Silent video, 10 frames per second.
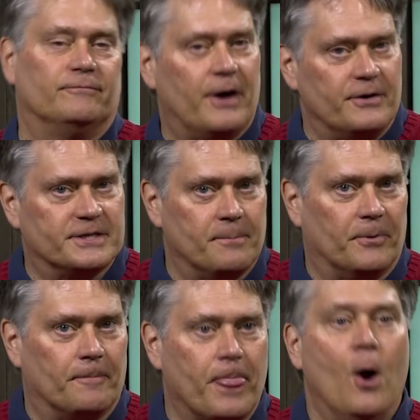Very
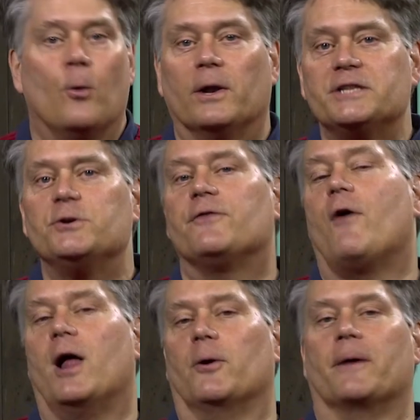simple. Well, let's do the
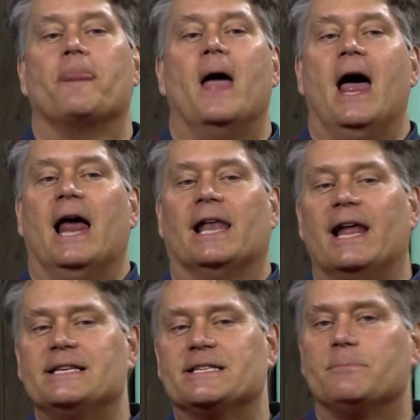following.
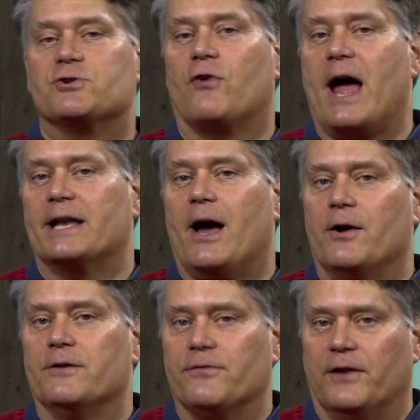Let's subtract out
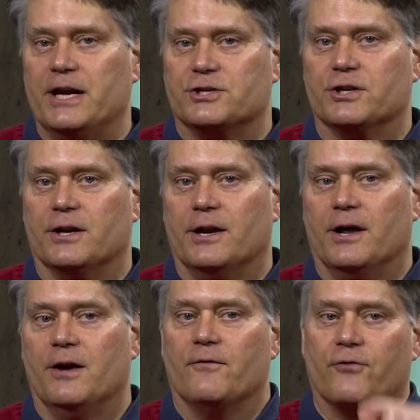inflation
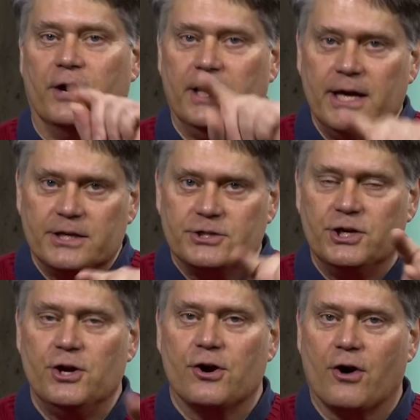for each
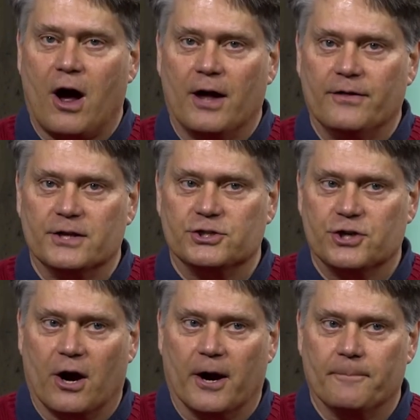year on this
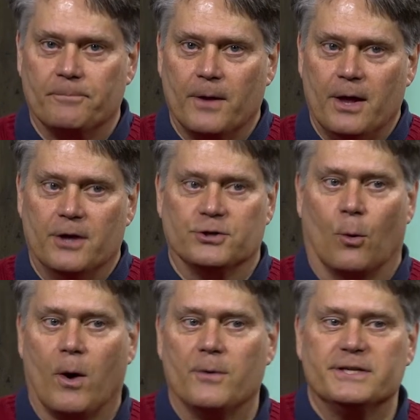chart. So
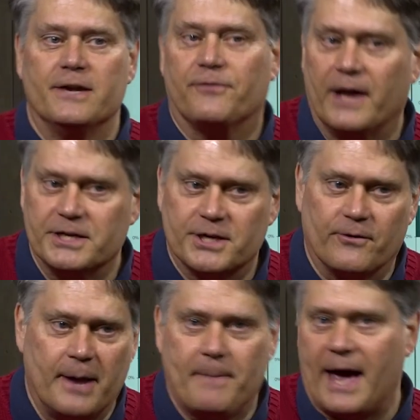what was the inflation
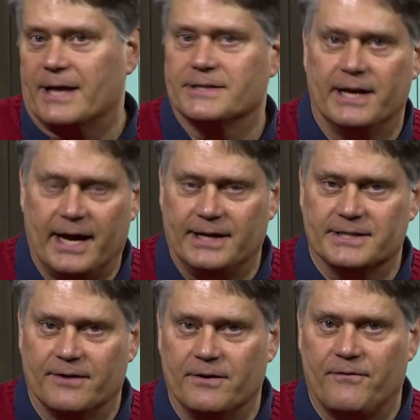rate back in, say,
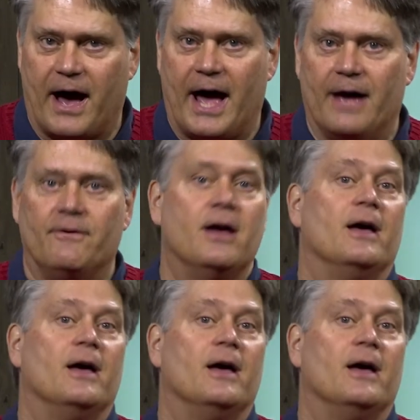1975?